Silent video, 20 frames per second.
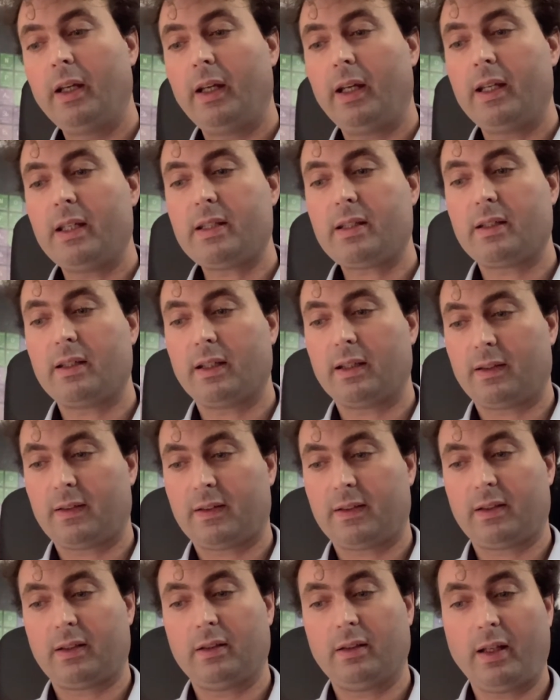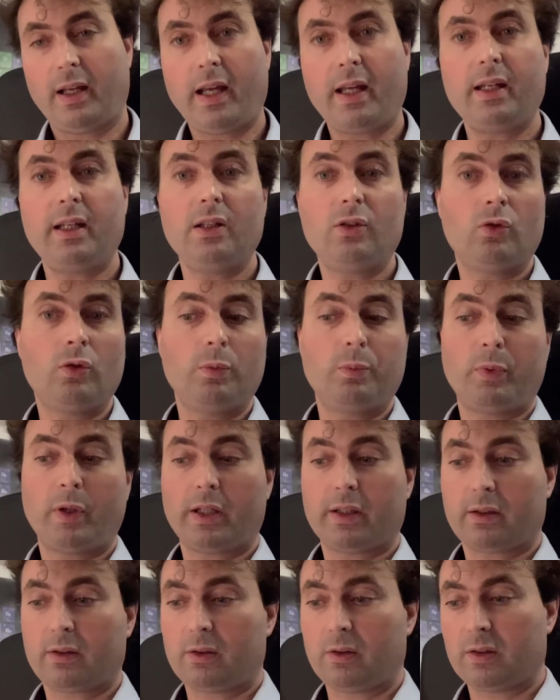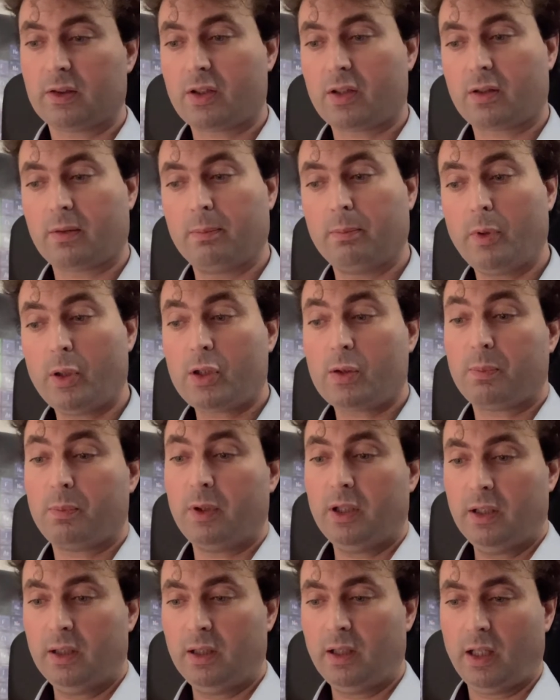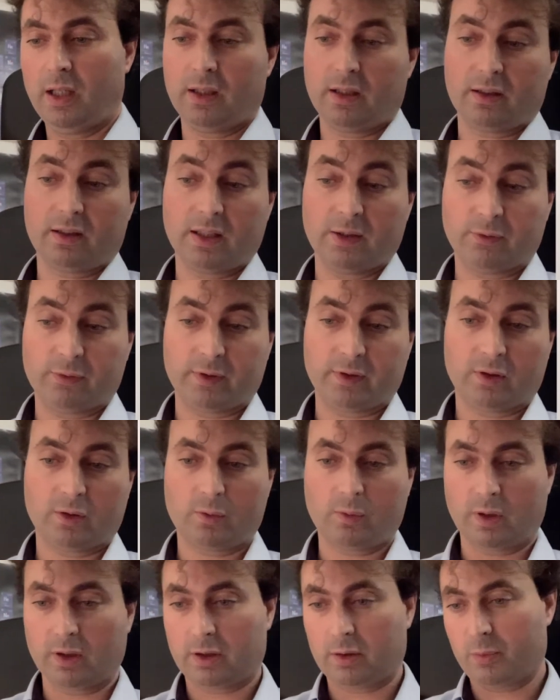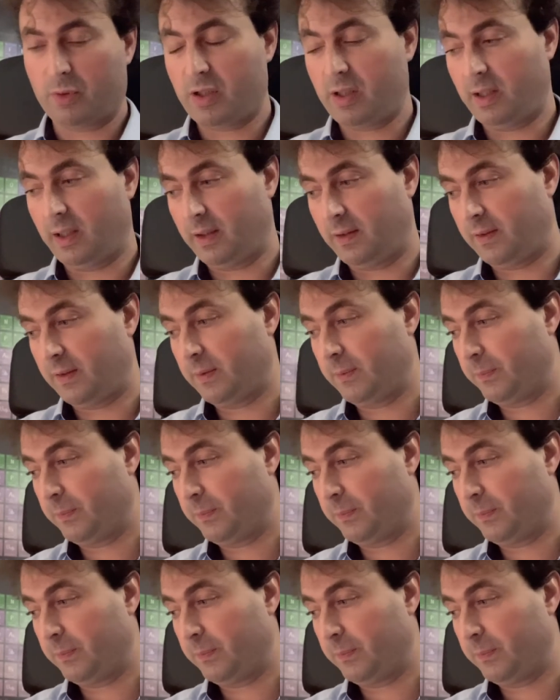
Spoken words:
is that any two particles must be in a different quantum state.